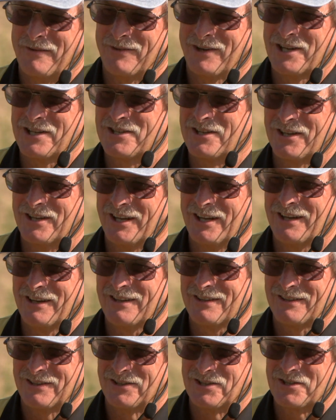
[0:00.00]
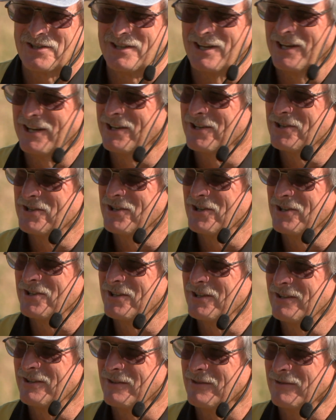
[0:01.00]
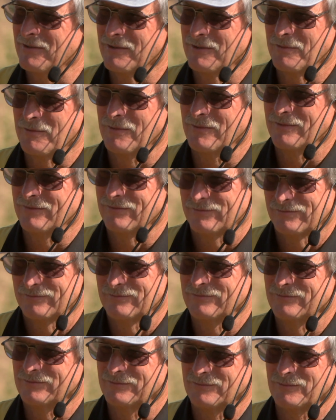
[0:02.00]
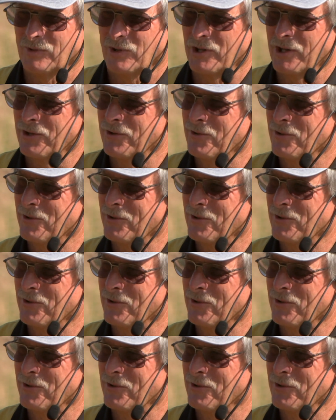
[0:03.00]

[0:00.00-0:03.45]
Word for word: advice today is stay consistent, and we'll get